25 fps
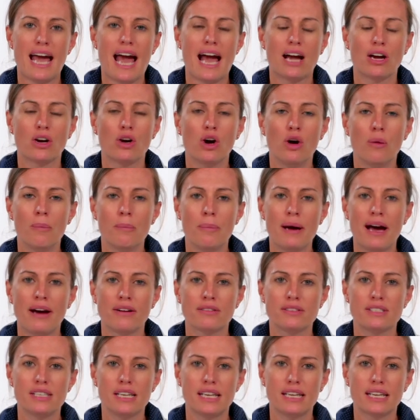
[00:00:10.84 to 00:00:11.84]
and
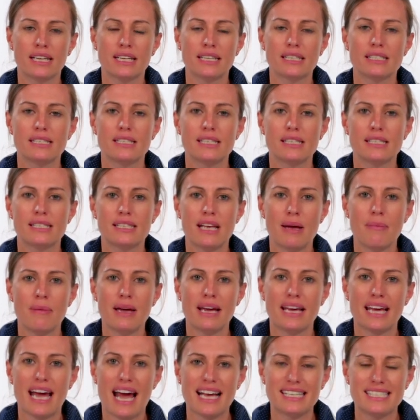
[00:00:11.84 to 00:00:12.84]
compounding
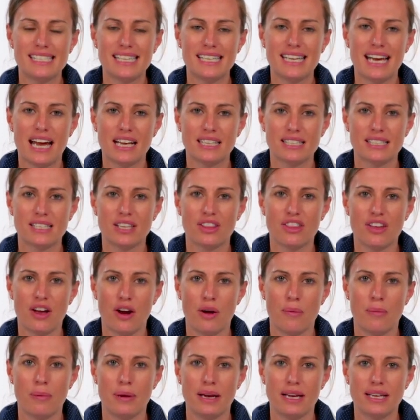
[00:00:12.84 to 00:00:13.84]
systemic anti-cancer
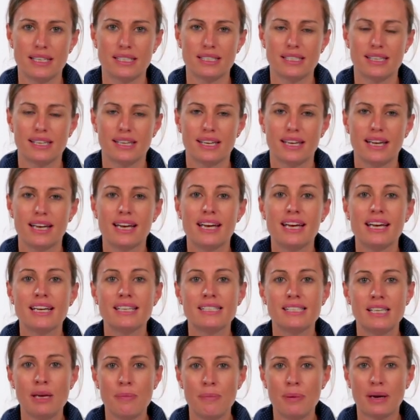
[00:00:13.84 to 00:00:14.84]
therapies,
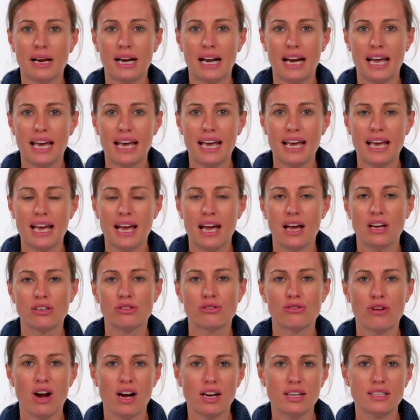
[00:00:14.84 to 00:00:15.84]
typically
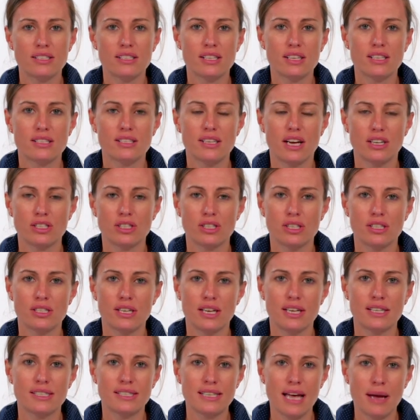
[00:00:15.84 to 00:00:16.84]
drugs such as
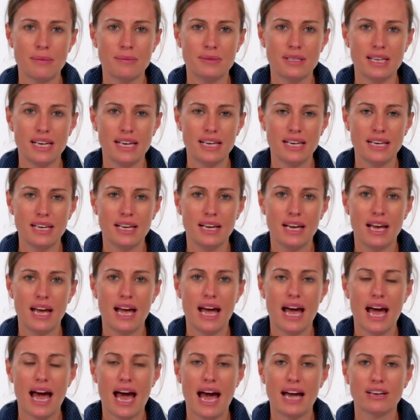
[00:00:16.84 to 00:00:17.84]
Herceptin
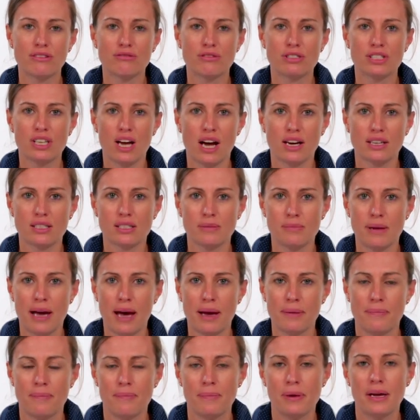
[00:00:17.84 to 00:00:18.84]
and
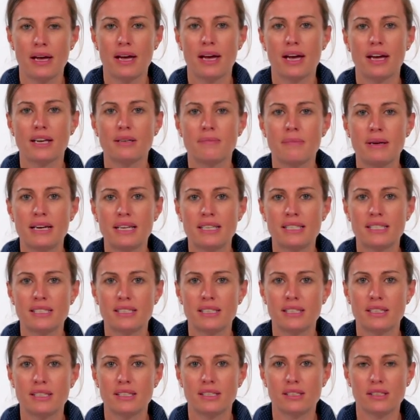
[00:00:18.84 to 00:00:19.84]
rituximab,
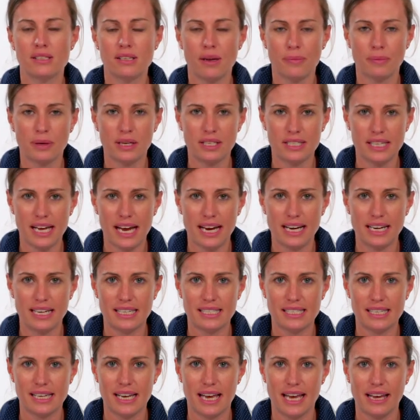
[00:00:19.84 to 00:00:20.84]
administered
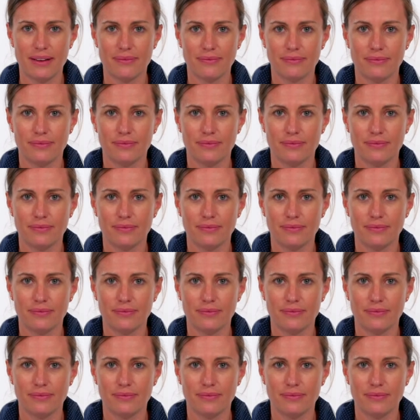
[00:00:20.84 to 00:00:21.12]
subcutaneously.